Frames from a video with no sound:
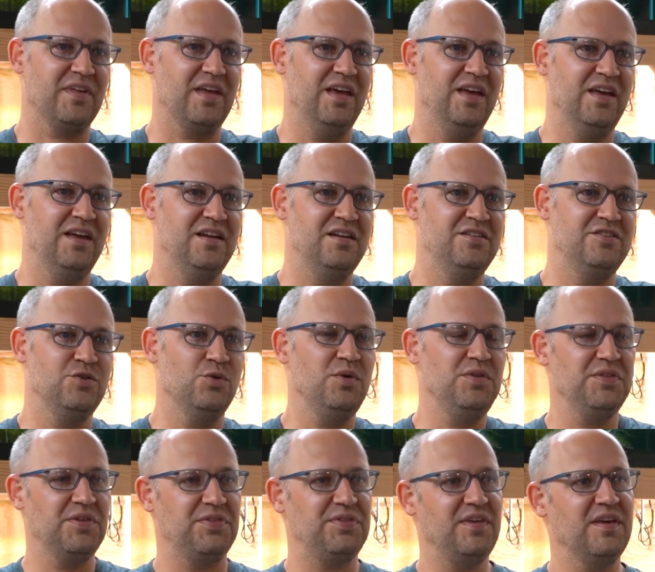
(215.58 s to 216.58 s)
and
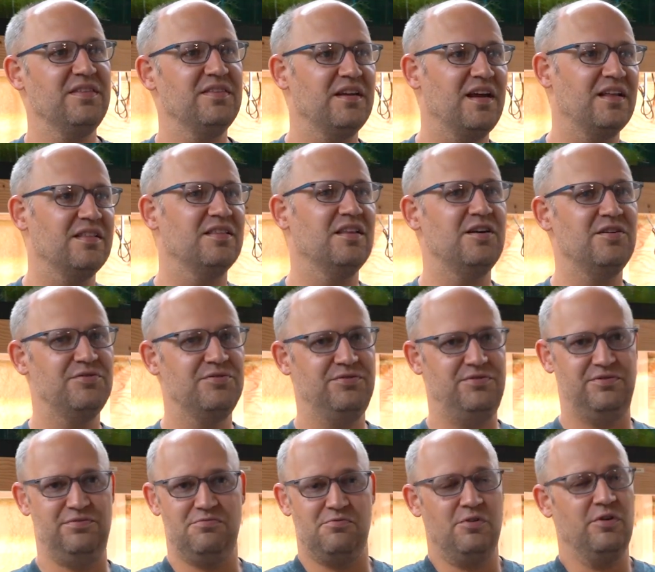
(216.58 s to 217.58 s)
doing the thing that I
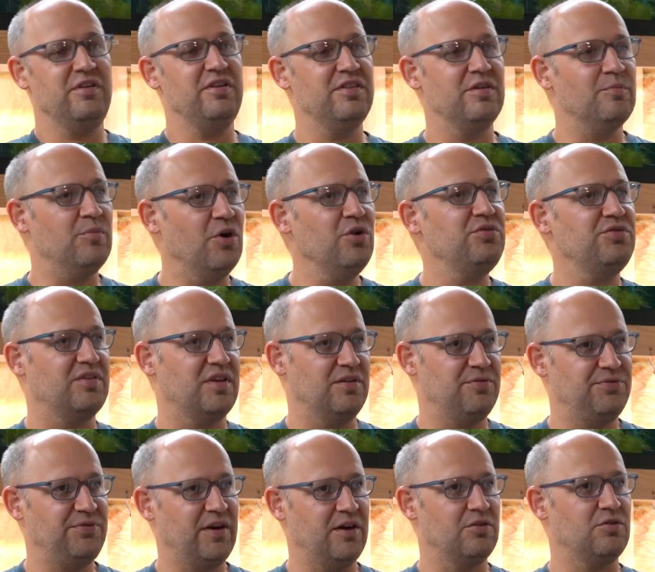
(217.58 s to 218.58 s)
loved really the most, I've
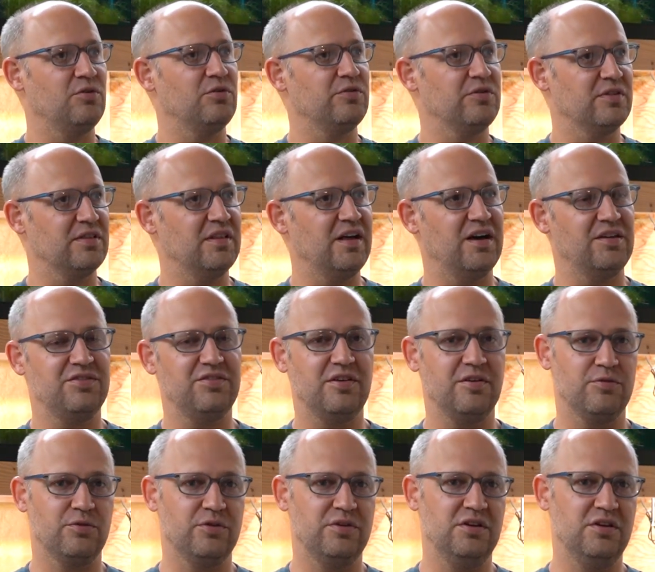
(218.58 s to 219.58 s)
found over the last
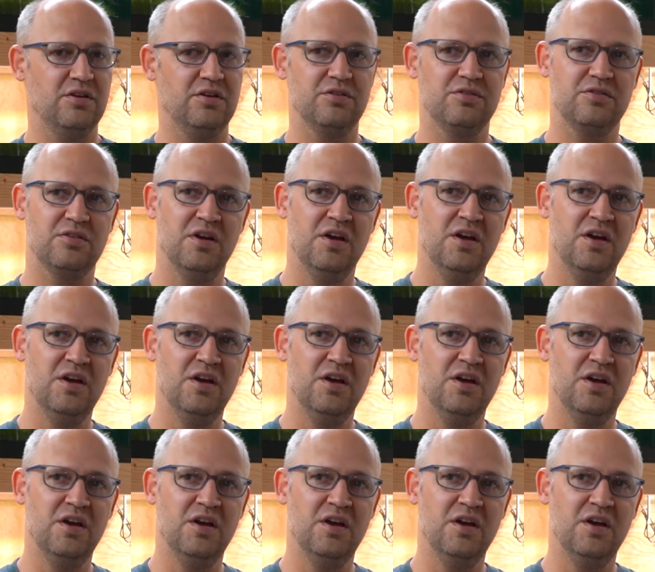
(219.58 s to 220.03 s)
several years.